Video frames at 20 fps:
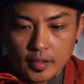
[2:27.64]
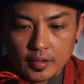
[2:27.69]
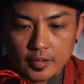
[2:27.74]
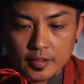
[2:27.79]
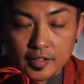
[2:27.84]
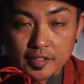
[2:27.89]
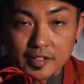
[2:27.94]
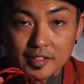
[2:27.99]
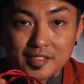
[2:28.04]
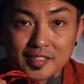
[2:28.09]

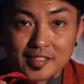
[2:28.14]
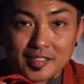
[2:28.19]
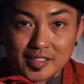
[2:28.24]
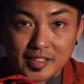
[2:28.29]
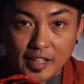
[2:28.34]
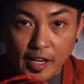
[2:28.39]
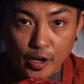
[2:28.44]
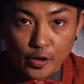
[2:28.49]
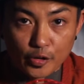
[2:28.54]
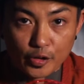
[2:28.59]
This is
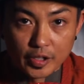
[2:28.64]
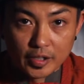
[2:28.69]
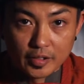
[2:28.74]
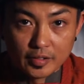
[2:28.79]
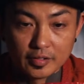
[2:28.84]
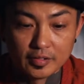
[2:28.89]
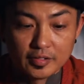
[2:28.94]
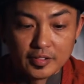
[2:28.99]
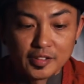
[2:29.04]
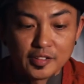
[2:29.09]
scary.
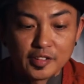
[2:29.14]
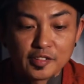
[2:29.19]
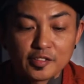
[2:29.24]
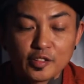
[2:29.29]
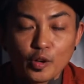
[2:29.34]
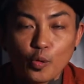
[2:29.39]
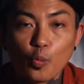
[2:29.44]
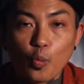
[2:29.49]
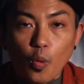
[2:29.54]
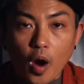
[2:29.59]
This is
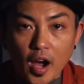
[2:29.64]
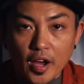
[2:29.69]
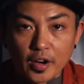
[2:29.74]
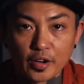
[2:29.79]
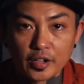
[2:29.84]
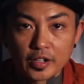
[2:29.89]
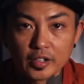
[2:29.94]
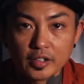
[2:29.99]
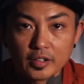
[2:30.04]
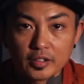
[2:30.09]
the
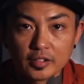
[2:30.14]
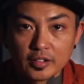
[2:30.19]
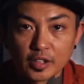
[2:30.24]
wire